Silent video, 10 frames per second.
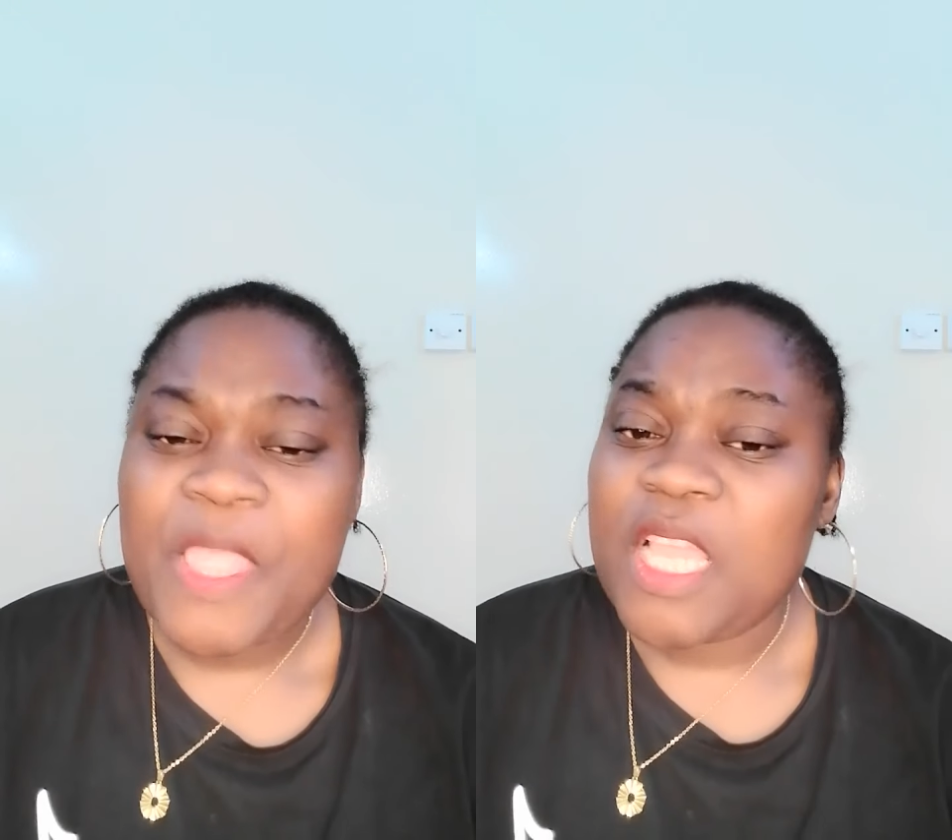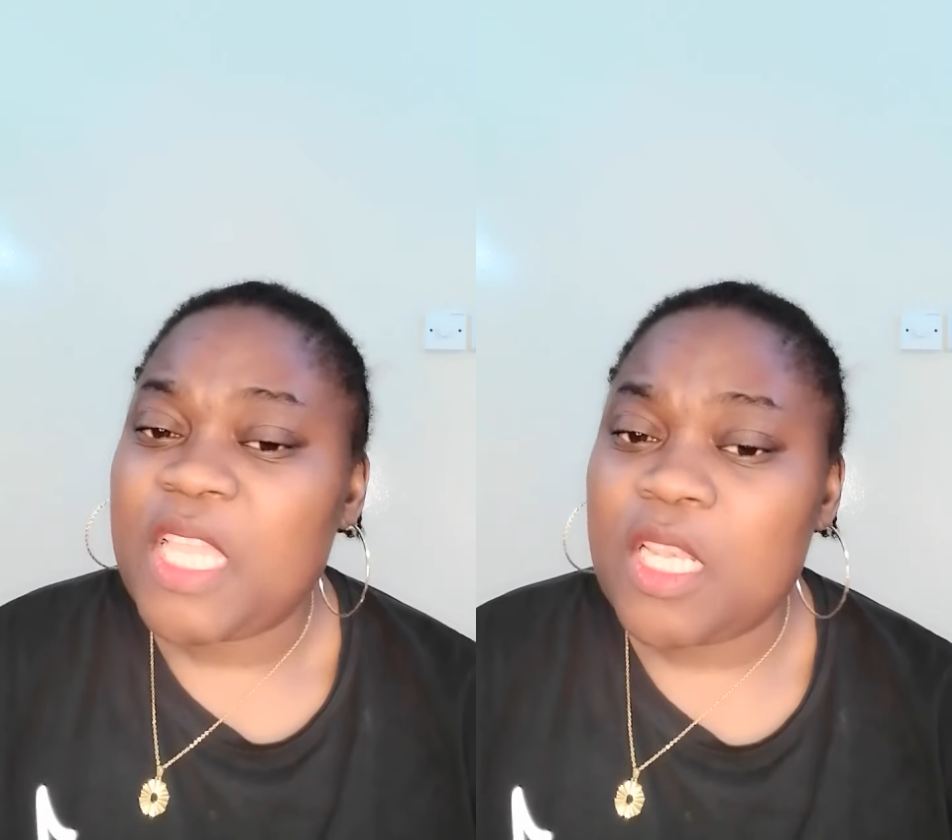
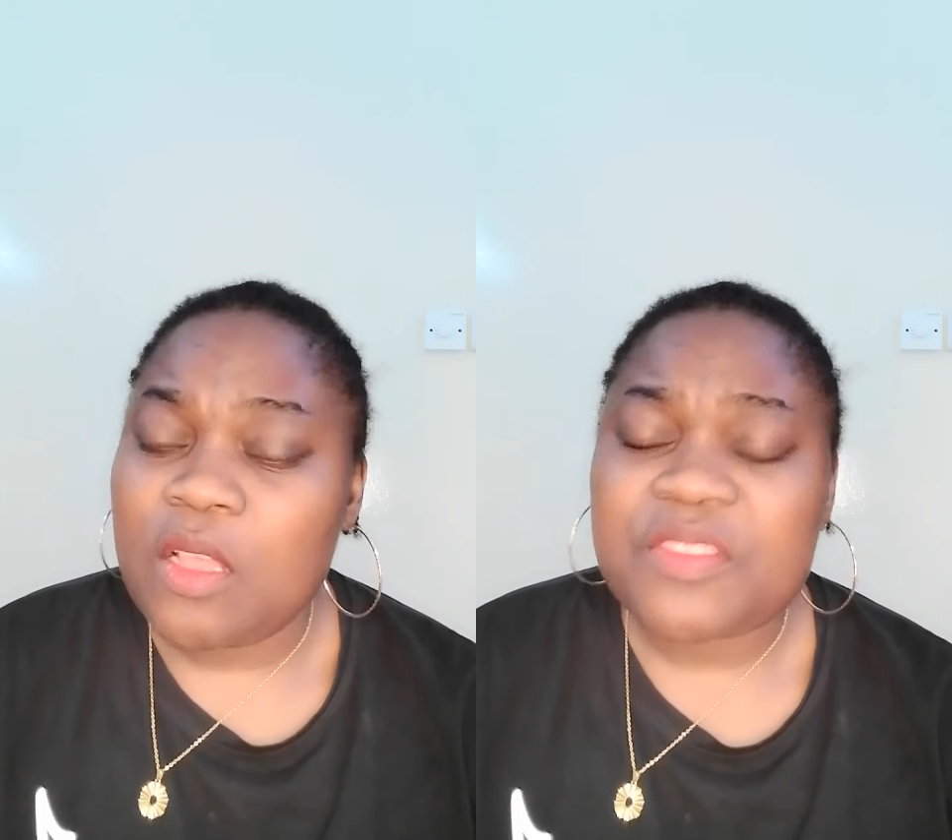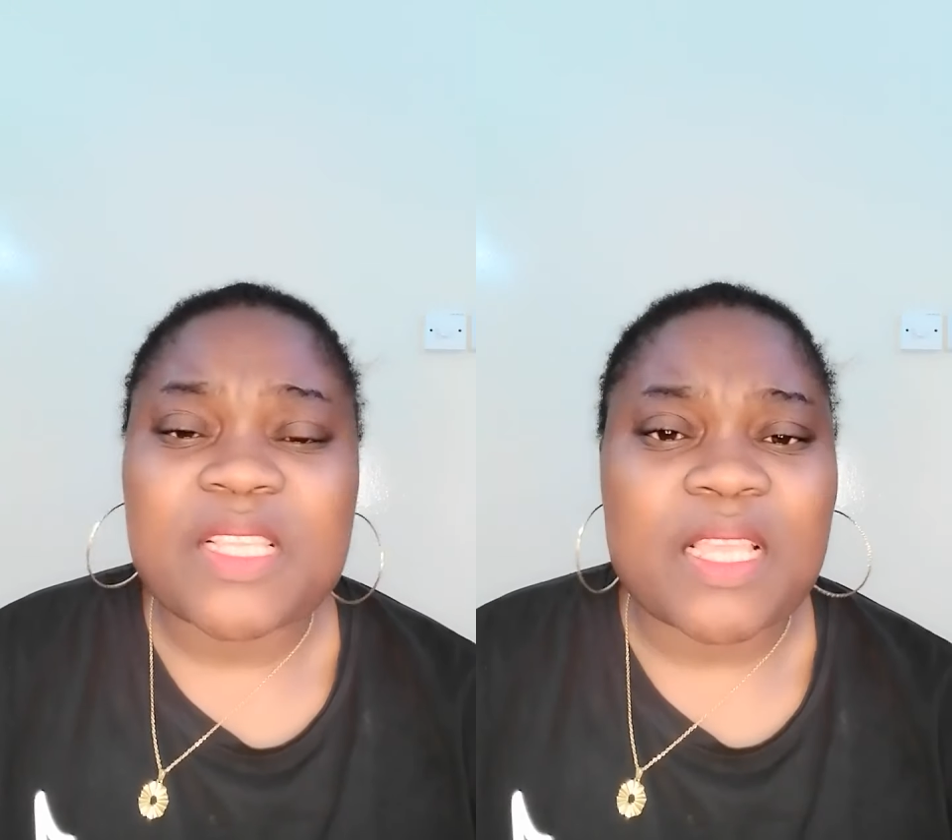He
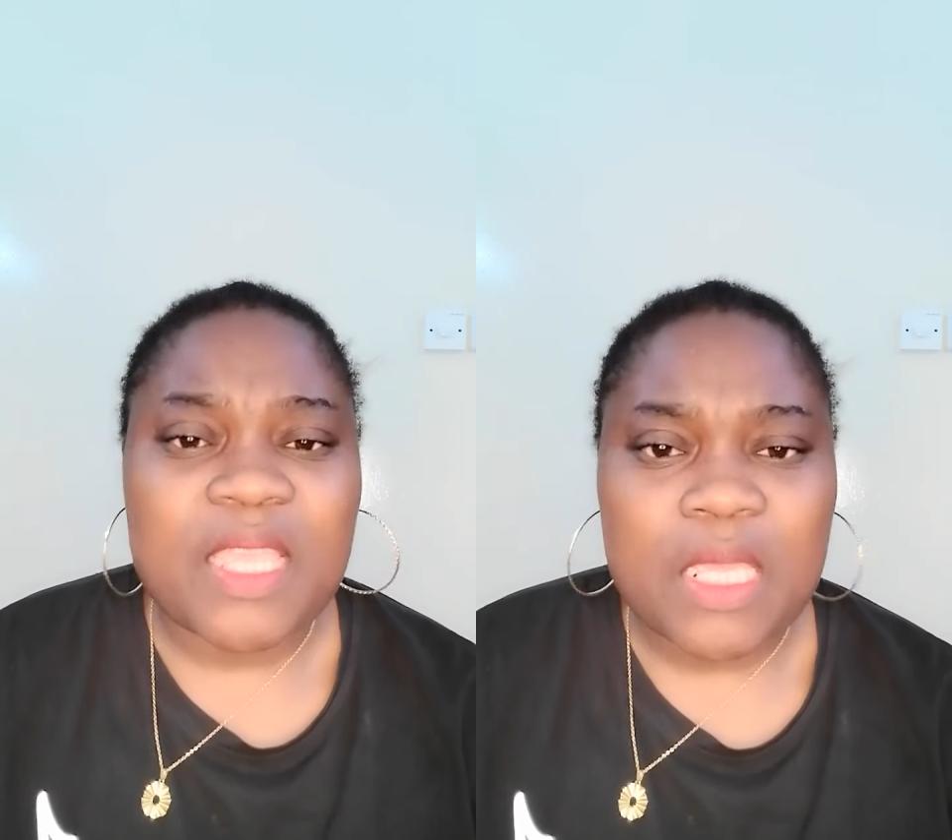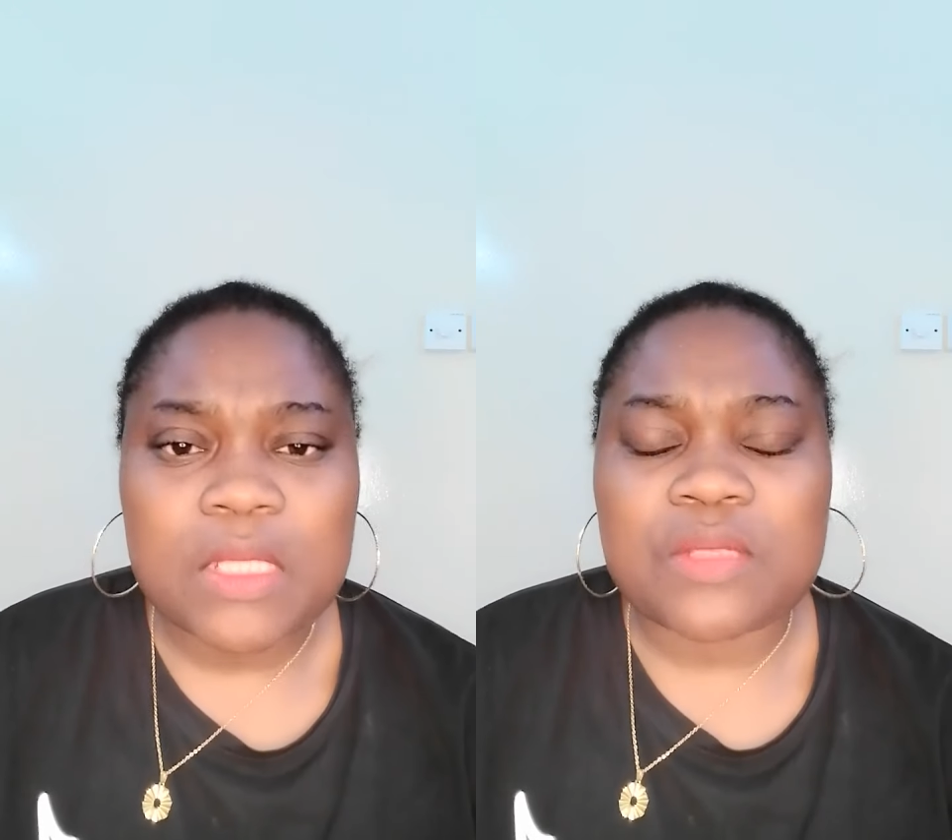loves and
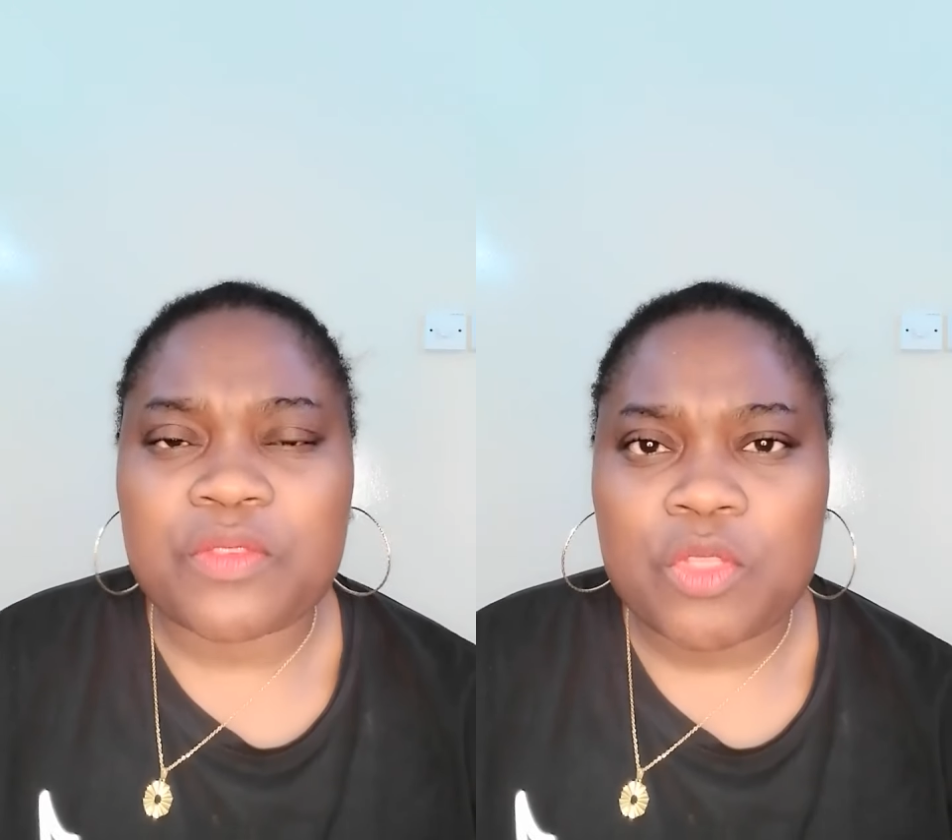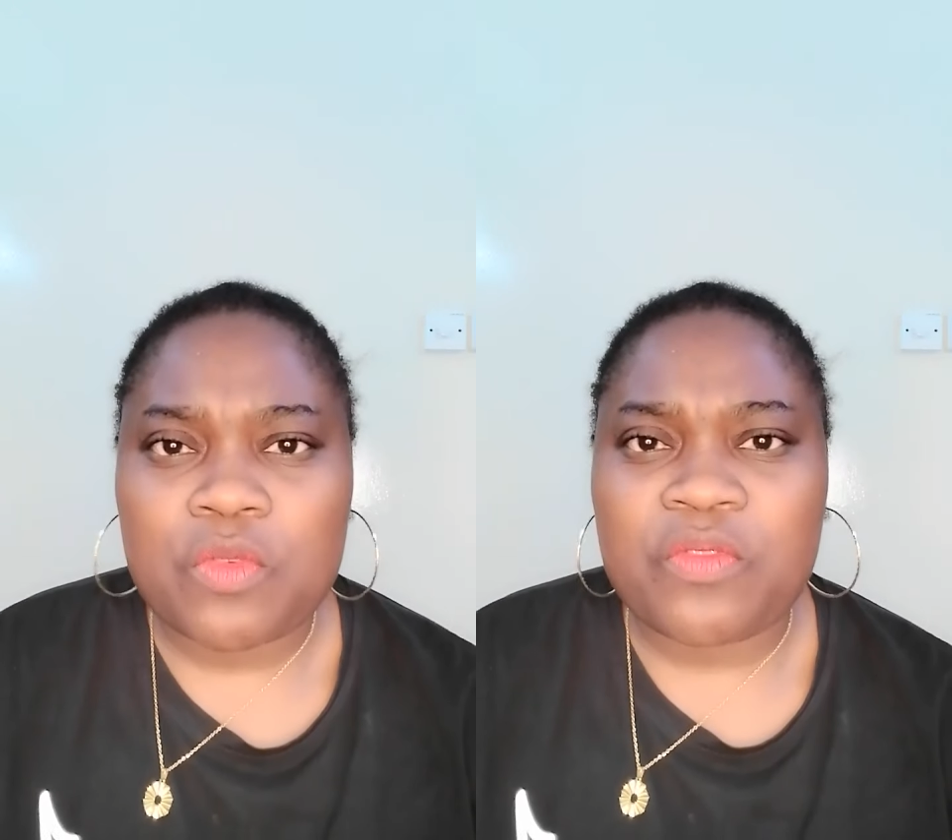cares for
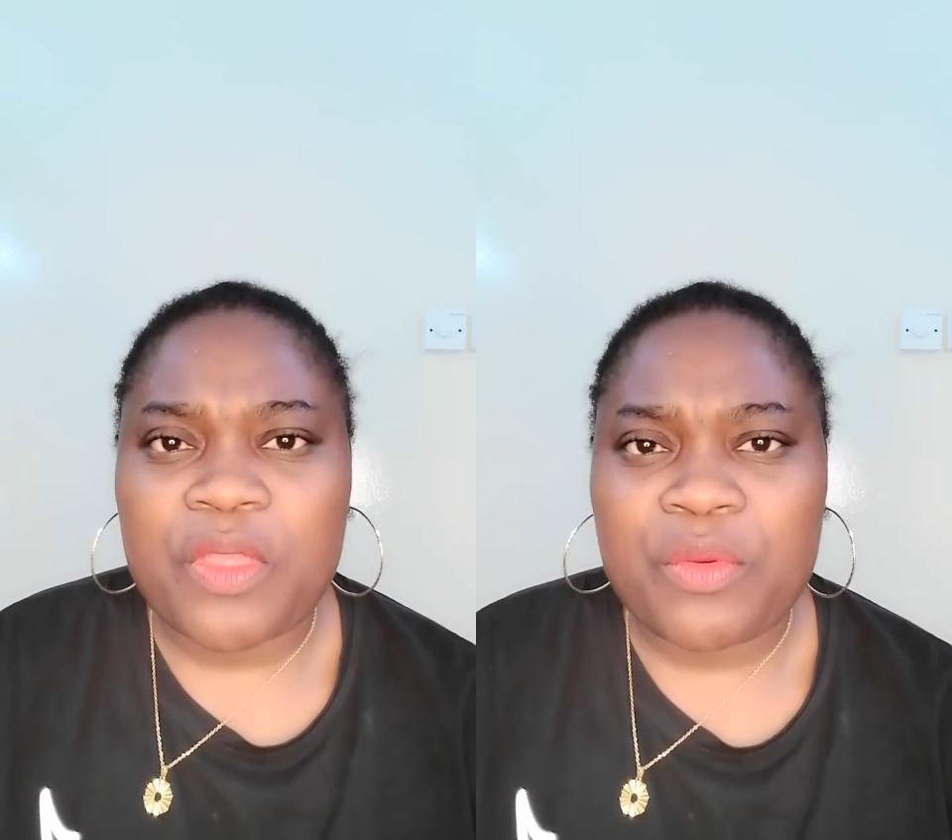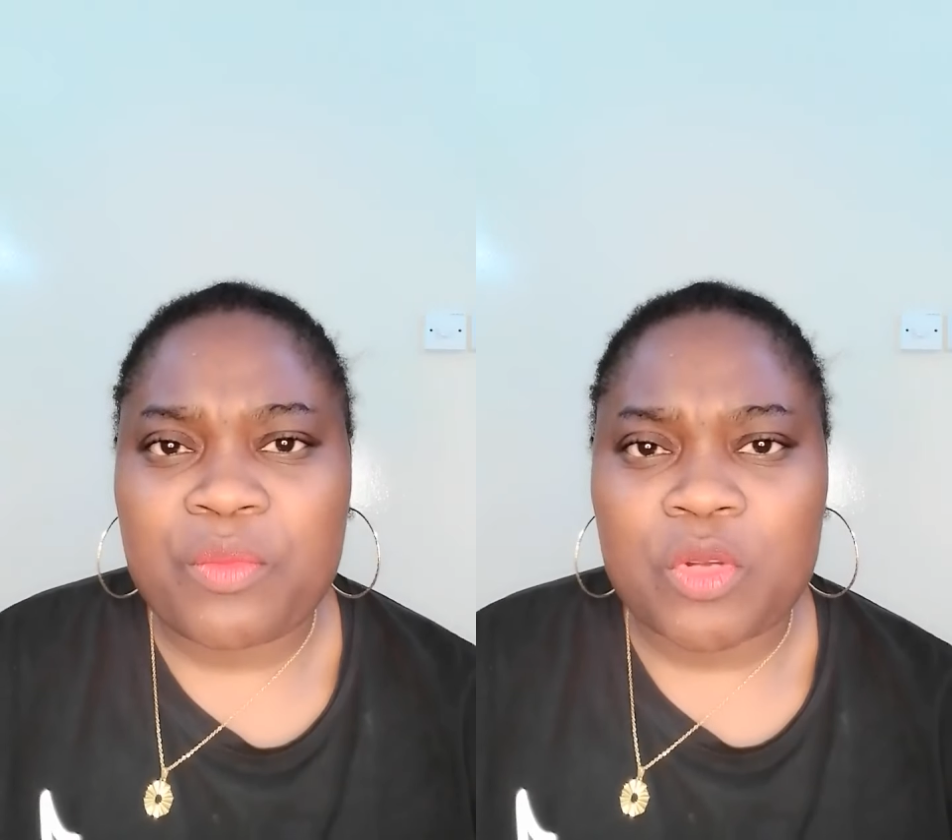you very
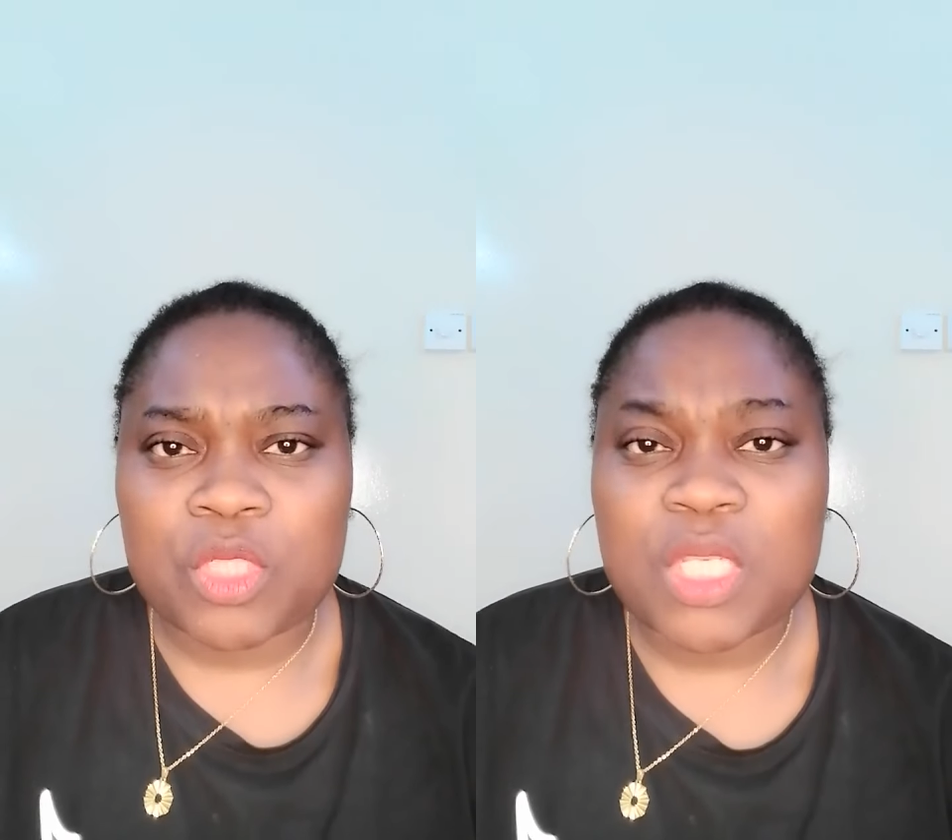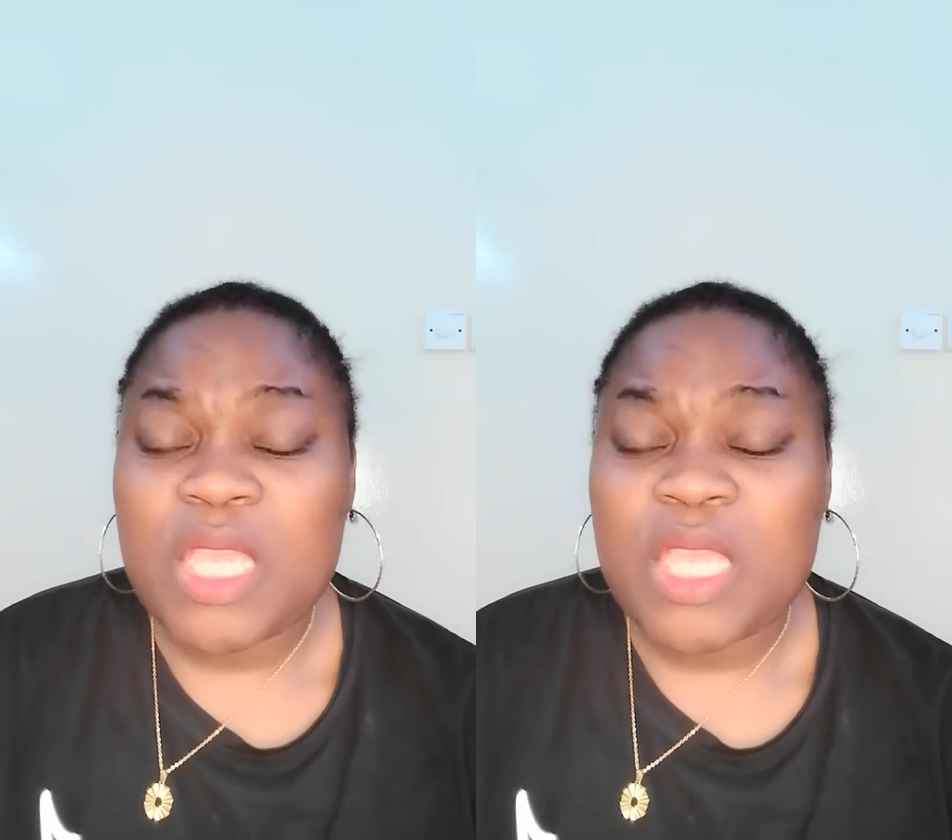much.